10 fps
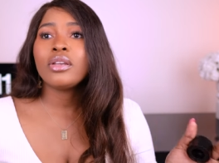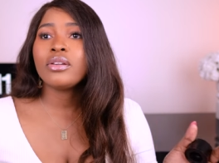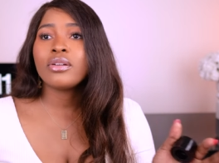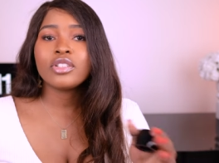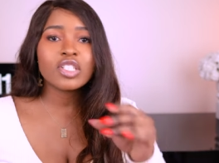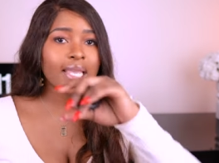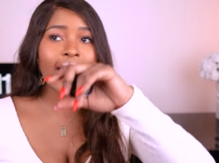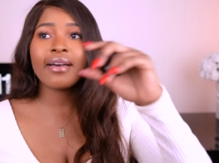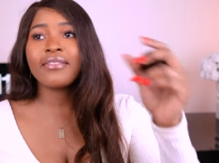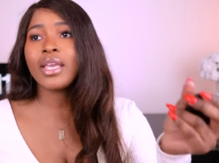you know, just
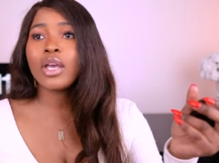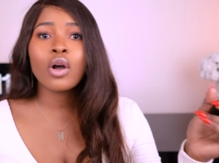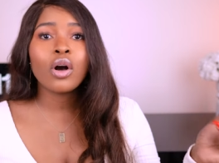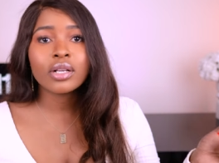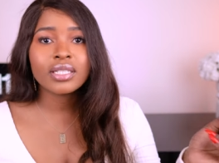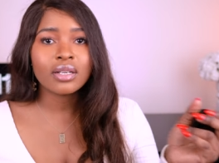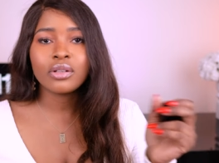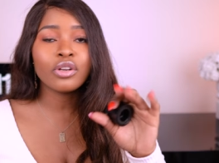having a cocktail.